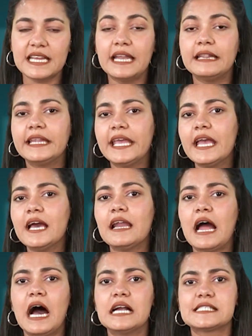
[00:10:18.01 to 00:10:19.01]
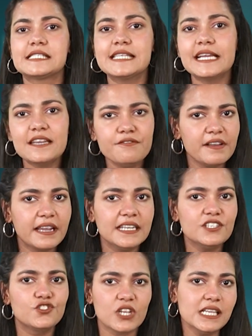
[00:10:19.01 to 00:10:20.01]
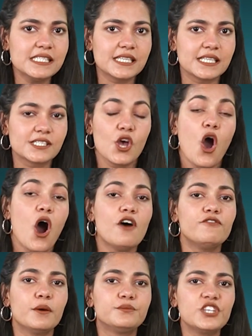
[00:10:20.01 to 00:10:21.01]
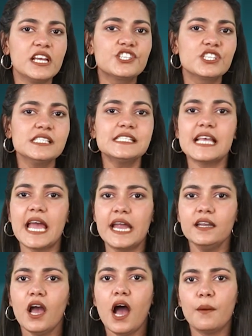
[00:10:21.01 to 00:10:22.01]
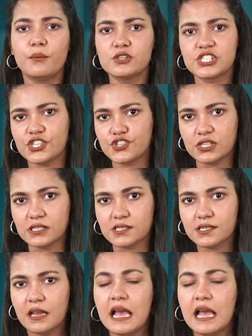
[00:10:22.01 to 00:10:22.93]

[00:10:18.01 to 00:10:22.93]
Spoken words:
and there are significant chances of objections and oppositions